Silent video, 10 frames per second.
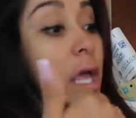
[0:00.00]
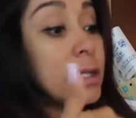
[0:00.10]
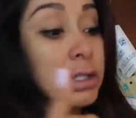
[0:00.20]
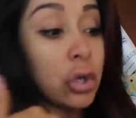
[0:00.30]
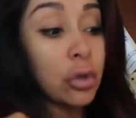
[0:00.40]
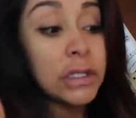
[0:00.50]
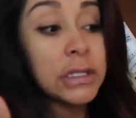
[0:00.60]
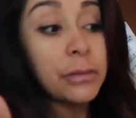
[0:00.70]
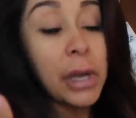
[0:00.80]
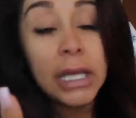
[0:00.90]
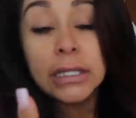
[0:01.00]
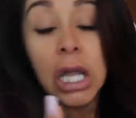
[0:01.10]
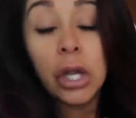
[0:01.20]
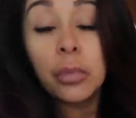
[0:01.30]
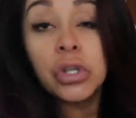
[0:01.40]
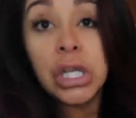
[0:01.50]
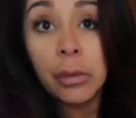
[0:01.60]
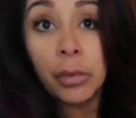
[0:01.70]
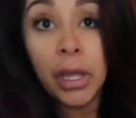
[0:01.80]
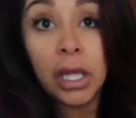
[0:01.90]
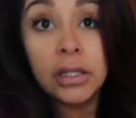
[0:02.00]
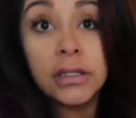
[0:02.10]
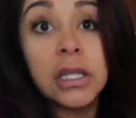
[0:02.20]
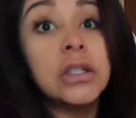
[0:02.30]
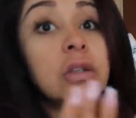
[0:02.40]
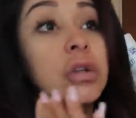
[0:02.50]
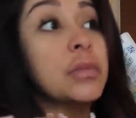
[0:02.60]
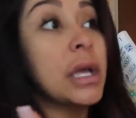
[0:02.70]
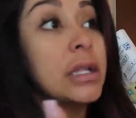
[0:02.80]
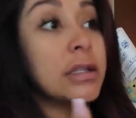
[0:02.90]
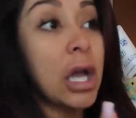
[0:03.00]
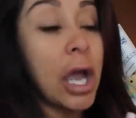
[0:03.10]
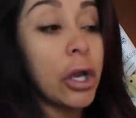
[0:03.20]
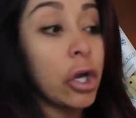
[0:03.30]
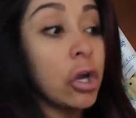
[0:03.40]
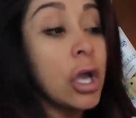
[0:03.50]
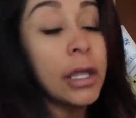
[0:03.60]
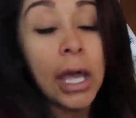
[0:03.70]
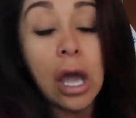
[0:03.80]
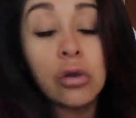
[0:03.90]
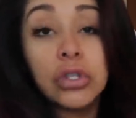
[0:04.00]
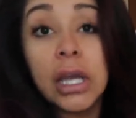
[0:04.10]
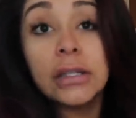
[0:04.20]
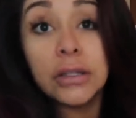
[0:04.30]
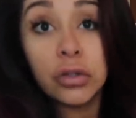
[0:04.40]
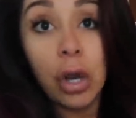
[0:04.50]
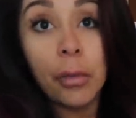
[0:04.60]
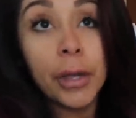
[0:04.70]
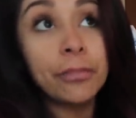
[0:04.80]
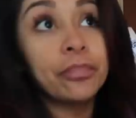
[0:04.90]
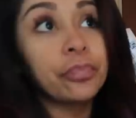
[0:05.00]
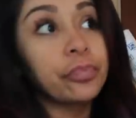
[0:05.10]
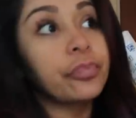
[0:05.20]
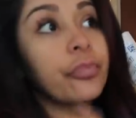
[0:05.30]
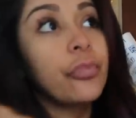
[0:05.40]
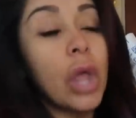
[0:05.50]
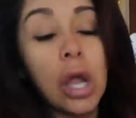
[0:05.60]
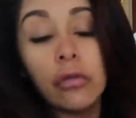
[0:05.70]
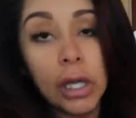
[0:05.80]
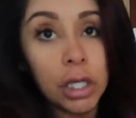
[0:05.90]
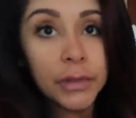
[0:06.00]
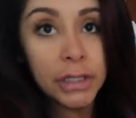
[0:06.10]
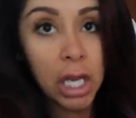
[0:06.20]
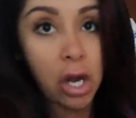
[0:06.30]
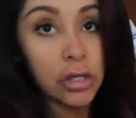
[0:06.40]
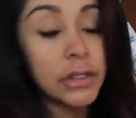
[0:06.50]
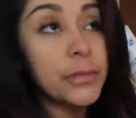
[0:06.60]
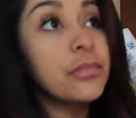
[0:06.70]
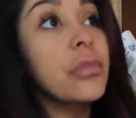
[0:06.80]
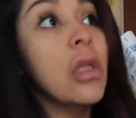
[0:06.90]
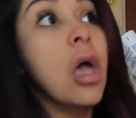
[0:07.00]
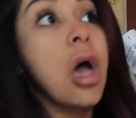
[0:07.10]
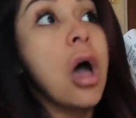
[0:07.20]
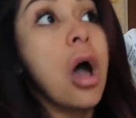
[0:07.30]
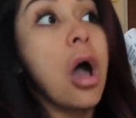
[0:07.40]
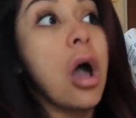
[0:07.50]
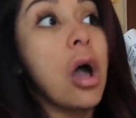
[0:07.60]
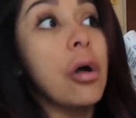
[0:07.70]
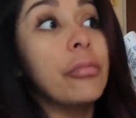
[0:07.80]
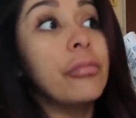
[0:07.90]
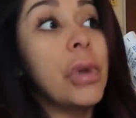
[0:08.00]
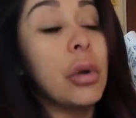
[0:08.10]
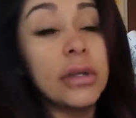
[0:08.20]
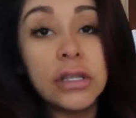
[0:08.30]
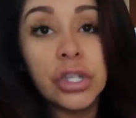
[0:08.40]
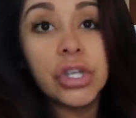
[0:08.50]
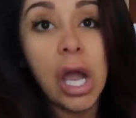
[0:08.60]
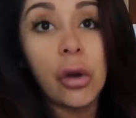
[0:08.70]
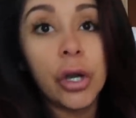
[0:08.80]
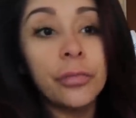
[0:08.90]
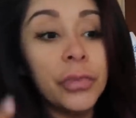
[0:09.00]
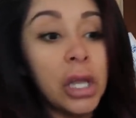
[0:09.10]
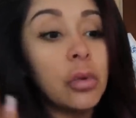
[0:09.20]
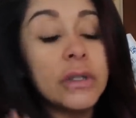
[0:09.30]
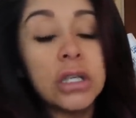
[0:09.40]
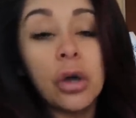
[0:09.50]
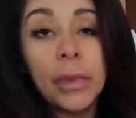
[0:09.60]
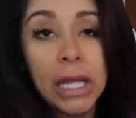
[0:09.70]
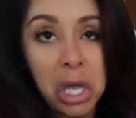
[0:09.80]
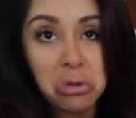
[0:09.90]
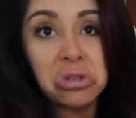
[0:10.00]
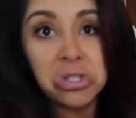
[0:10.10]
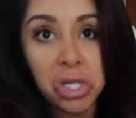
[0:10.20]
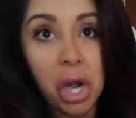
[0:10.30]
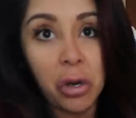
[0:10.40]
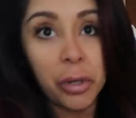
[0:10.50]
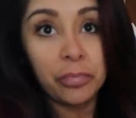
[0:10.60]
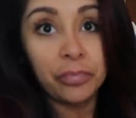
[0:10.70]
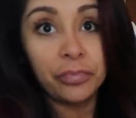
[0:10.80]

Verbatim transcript: it soaked my entire pajama pants. It soaked my entire couch. I had to scrub it. I ran upstairs. Um, I went to the shower. It was coming out in the shower.